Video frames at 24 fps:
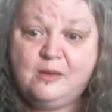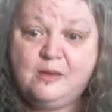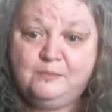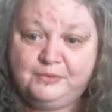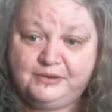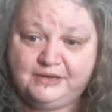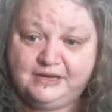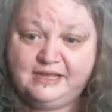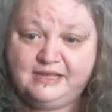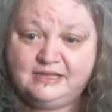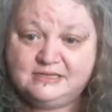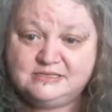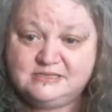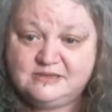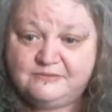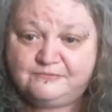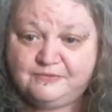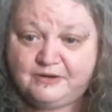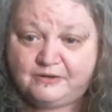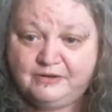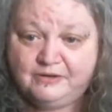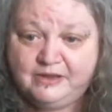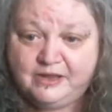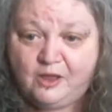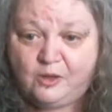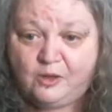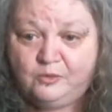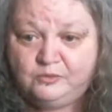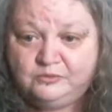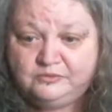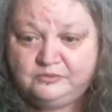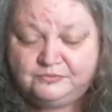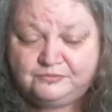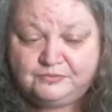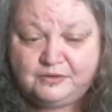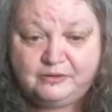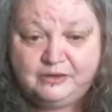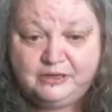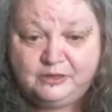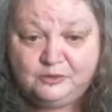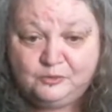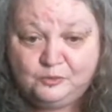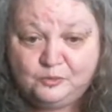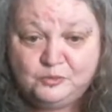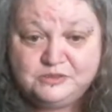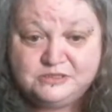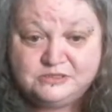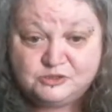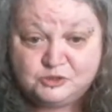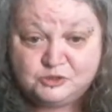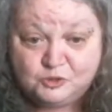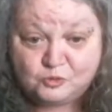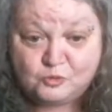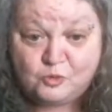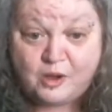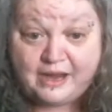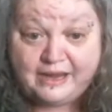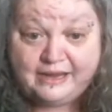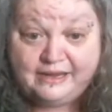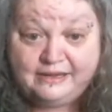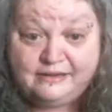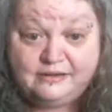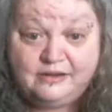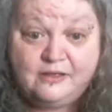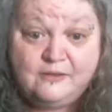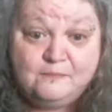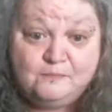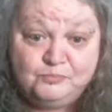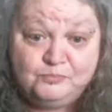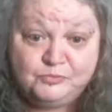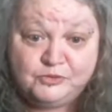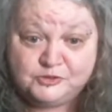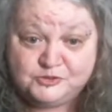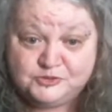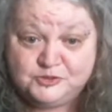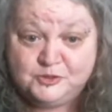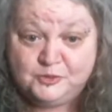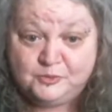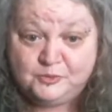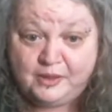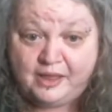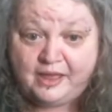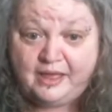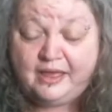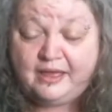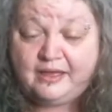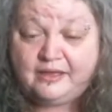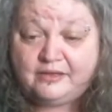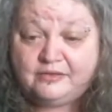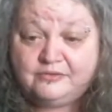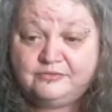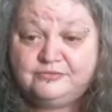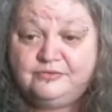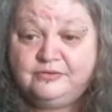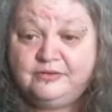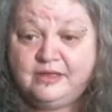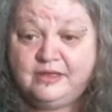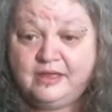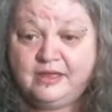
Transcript: But it is a very old, very good grain to have